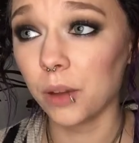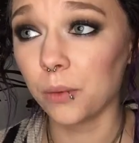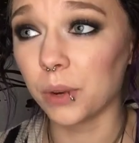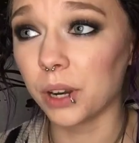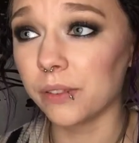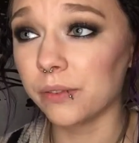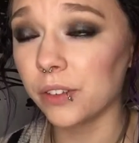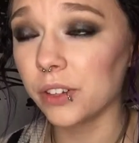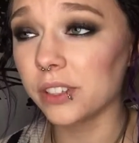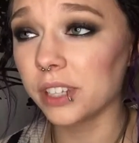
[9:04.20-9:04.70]

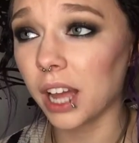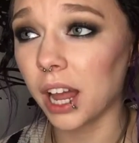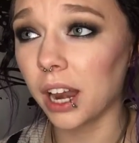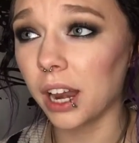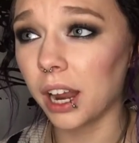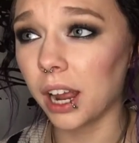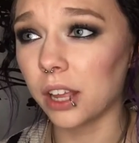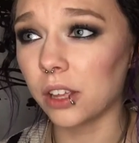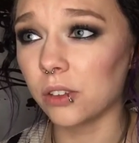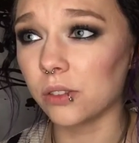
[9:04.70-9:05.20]
when I first
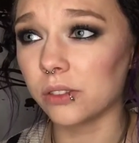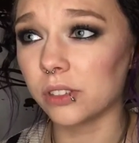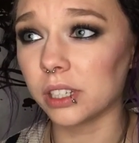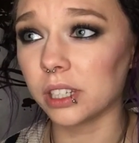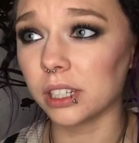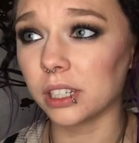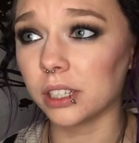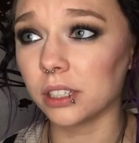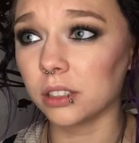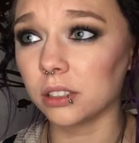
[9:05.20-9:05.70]
got it, I used
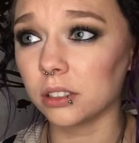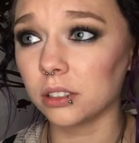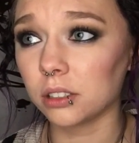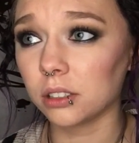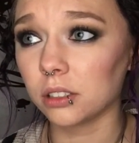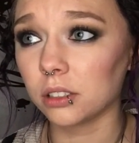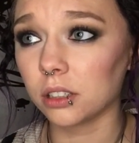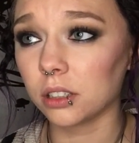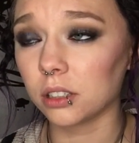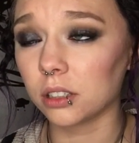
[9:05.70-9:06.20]
it,
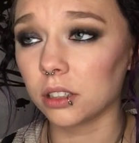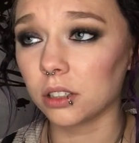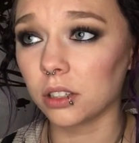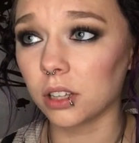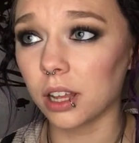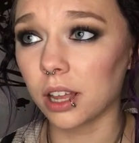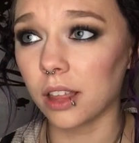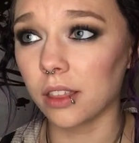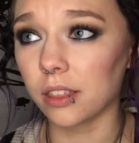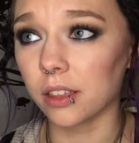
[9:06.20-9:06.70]

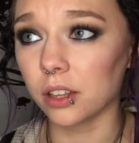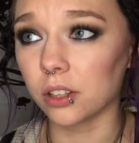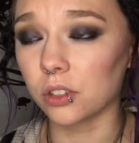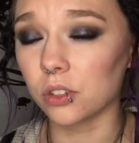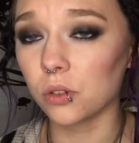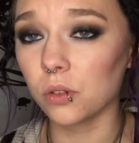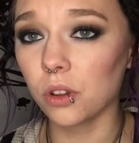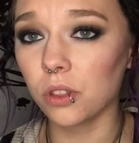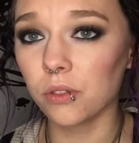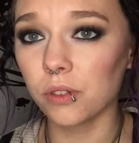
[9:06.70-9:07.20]
I think,
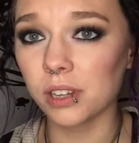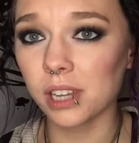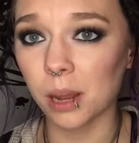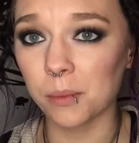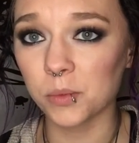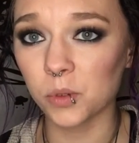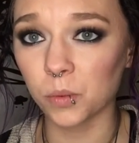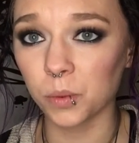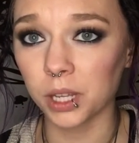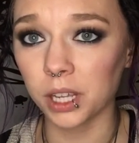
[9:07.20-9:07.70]
two to three
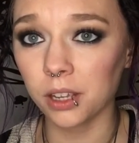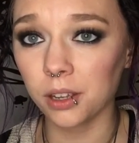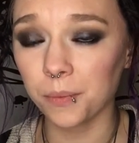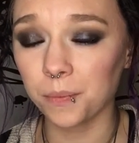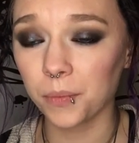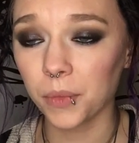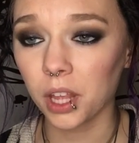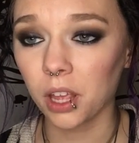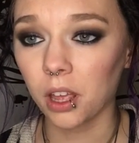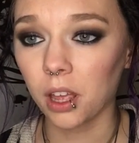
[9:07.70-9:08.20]
times a week.
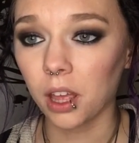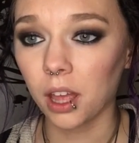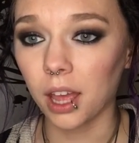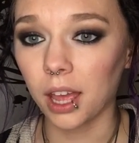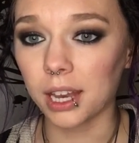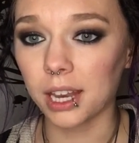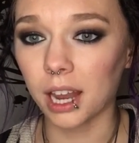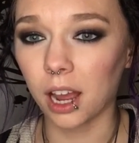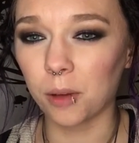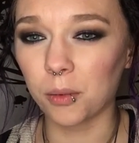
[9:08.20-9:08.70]

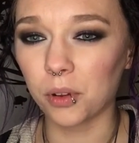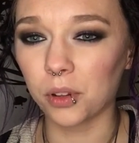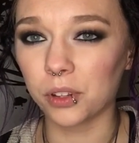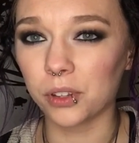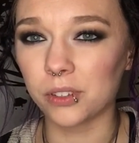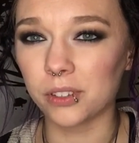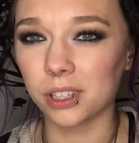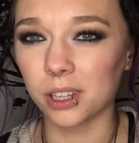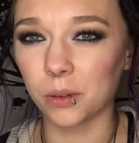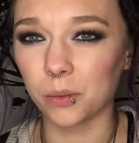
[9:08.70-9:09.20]
And now I'm only
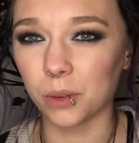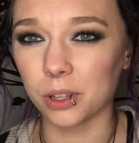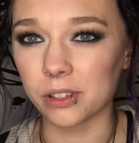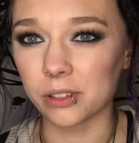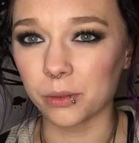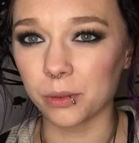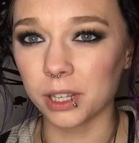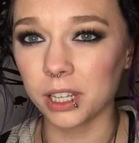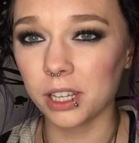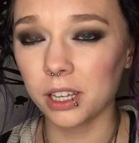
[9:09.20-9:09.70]
using it
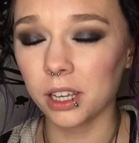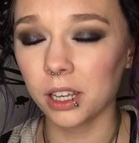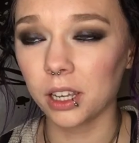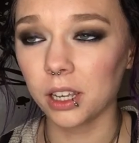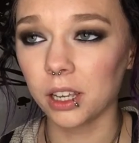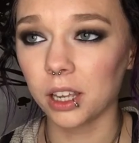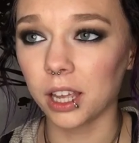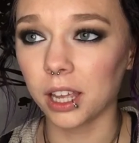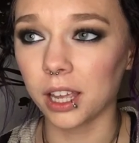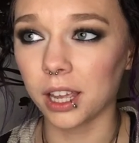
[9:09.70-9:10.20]
once a week.
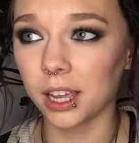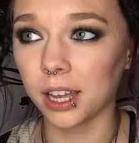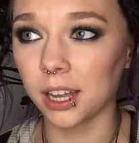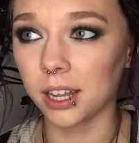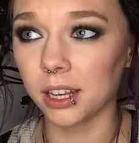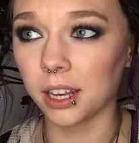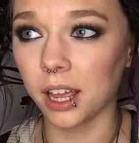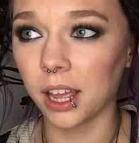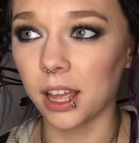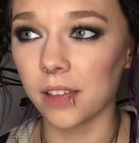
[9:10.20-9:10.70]

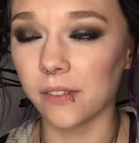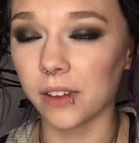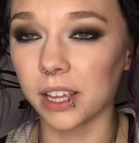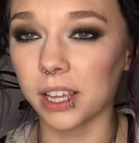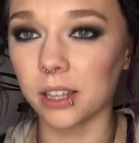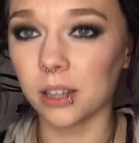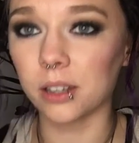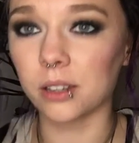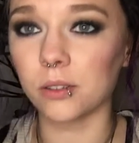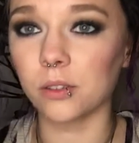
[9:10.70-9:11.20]
And if I
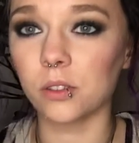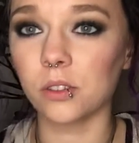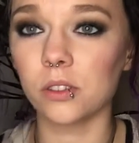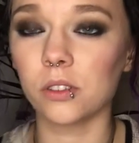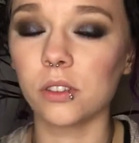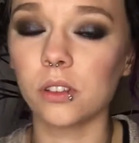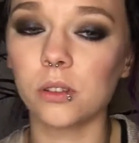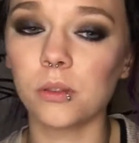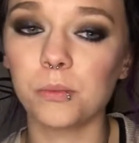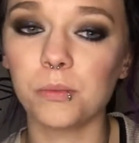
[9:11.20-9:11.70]
get
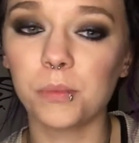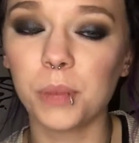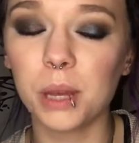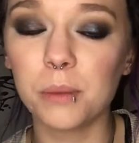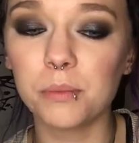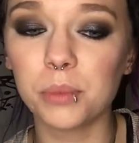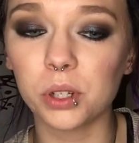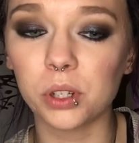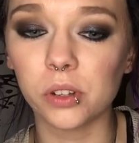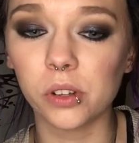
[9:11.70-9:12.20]

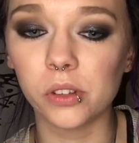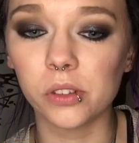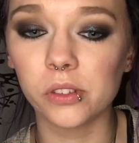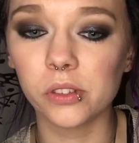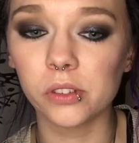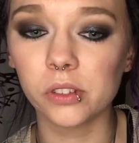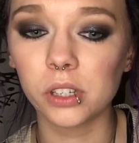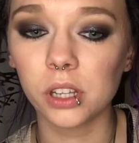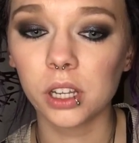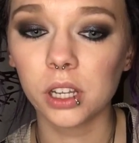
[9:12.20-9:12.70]

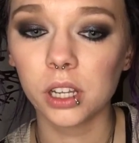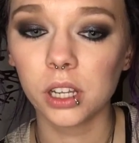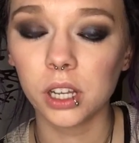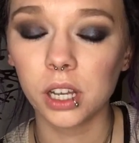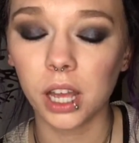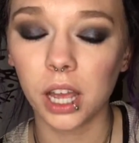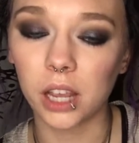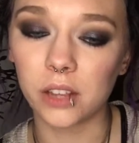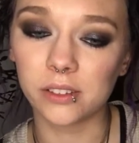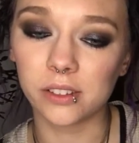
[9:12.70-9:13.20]
pimples,
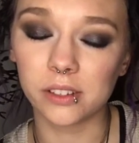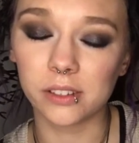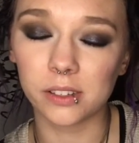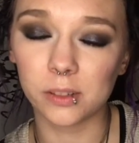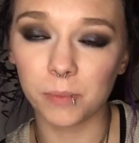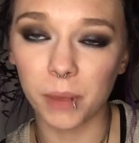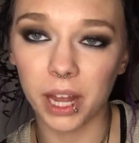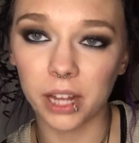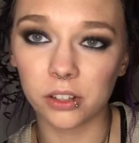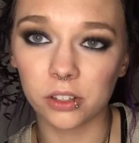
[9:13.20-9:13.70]
I use it as a
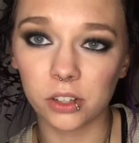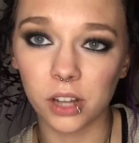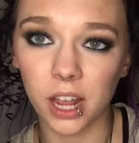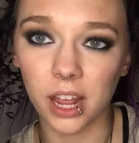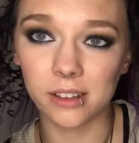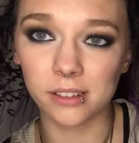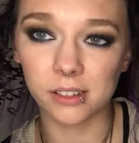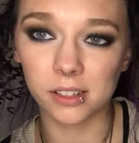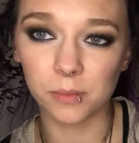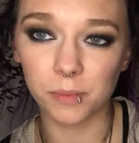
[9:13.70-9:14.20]
spot,
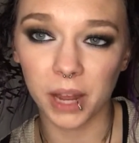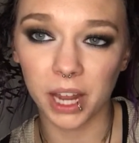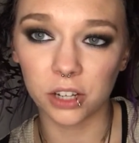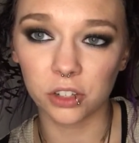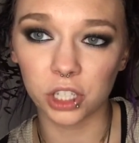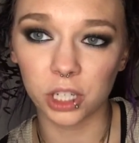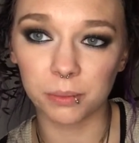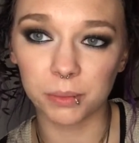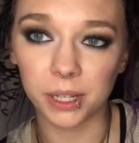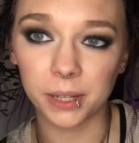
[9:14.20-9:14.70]
as a
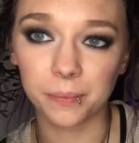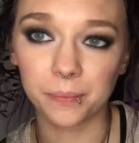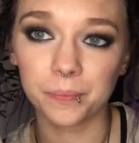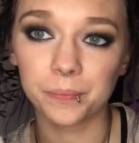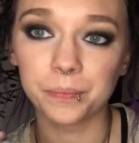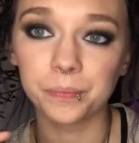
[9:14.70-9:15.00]
spot treatment.